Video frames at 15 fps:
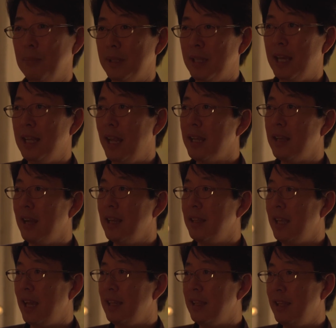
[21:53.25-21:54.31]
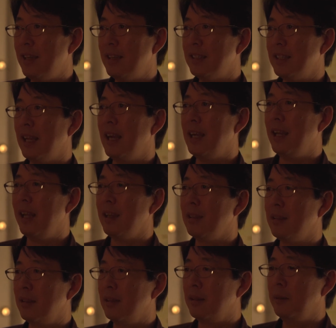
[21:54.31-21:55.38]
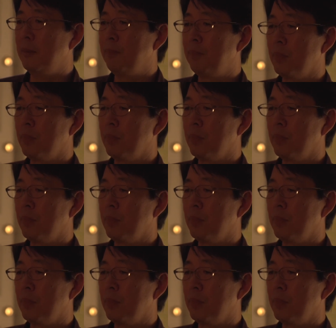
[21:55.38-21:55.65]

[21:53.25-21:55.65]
But I like the ideas, and I like the